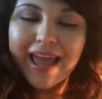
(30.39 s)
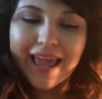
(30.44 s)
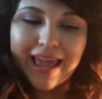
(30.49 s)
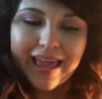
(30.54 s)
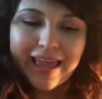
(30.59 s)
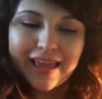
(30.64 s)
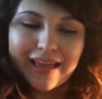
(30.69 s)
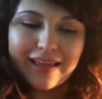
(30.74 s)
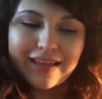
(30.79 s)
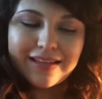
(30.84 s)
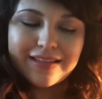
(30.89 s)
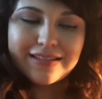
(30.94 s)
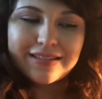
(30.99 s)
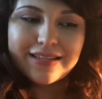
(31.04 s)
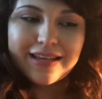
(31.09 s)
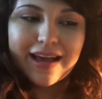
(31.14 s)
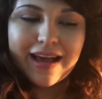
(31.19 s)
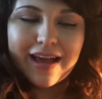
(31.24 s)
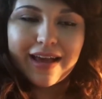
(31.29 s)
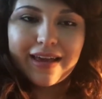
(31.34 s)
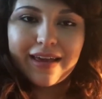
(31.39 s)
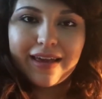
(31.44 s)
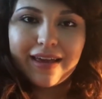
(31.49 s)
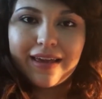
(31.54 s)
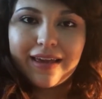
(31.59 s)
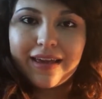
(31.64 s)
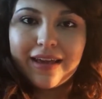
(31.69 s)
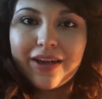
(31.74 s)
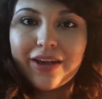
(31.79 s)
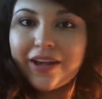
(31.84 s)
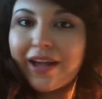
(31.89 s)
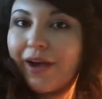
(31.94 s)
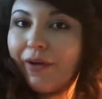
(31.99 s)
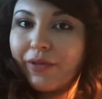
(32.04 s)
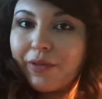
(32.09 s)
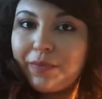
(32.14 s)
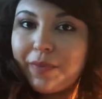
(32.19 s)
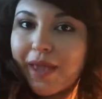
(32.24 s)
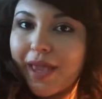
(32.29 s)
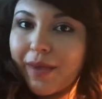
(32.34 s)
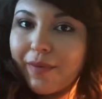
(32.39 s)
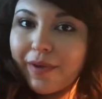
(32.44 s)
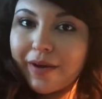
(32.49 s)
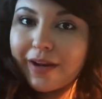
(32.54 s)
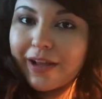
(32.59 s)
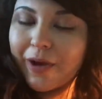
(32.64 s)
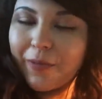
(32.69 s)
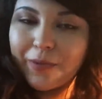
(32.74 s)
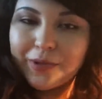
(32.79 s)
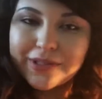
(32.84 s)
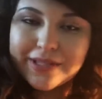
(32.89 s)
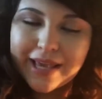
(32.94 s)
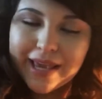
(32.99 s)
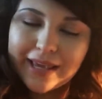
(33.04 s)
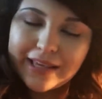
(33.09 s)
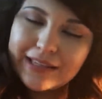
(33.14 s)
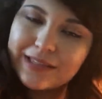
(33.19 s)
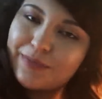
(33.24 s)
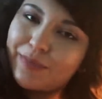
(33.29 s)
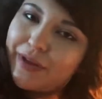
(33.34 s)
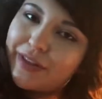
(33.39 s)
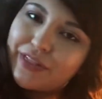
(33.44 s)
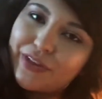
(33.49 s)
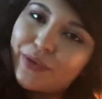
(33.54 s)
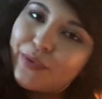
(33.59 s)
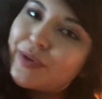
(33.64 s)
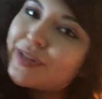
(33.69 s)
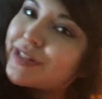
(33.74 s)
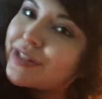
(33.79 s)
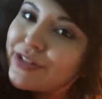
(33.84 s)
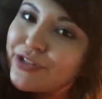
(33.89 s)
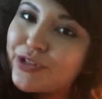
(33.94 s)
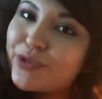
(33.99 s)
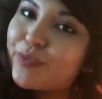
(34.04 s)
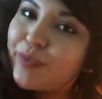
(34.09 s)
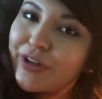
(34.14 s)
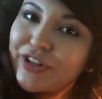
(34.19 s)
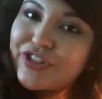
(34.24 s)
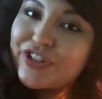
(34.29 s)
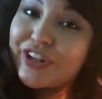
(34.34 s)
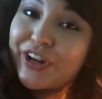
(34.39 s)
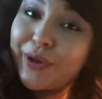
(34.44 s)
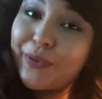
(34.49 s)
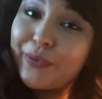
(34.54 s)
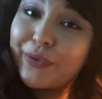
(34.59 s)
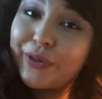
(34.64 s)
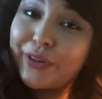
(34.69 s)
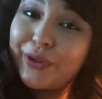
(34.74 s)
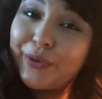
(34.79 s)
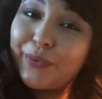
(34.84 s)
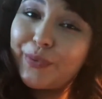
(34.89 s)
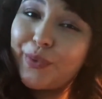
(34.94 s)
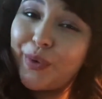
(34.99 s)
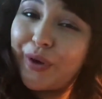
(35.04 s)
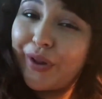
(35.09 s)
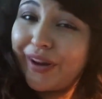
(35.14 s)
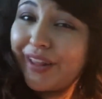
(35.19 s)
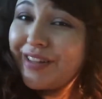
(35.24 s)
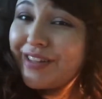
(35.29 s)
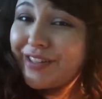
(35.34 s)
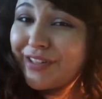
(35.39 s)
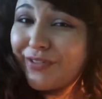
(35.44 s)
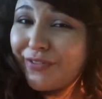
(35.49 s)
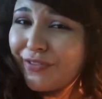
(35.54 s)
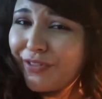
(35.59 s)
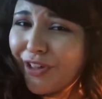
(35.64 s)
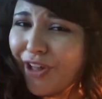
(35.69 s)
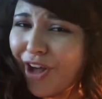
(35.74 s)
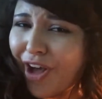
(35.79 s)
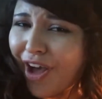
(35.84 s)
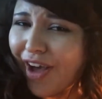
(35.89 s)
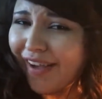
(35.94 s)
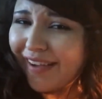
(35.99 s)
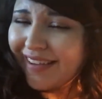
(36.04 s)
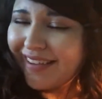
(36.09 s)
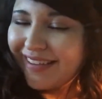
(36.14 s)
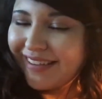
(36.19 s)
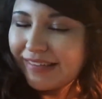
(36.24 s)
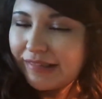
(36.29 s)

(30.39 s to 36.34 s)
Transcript: And I hung out with Babe on a couple days, but there wasn't too much that I really wanted to vlog.